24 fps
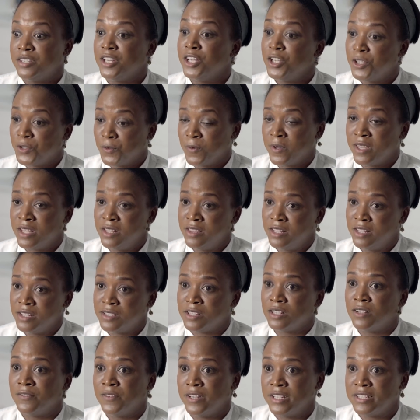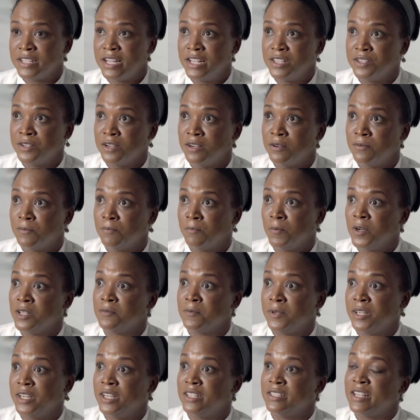teach within the Sylvia Center
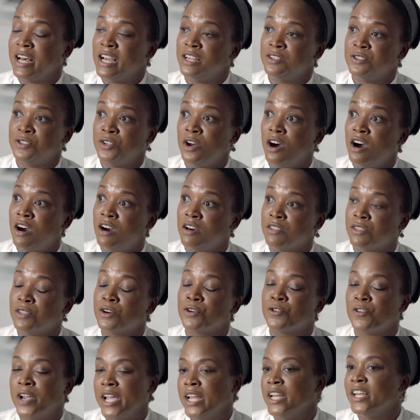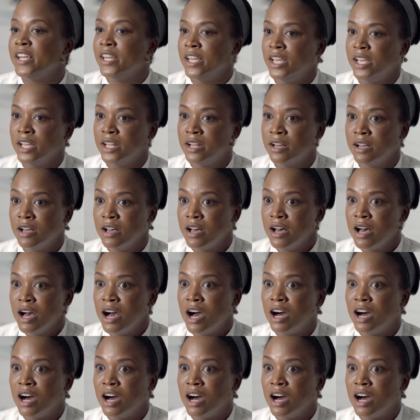was because I saw the great need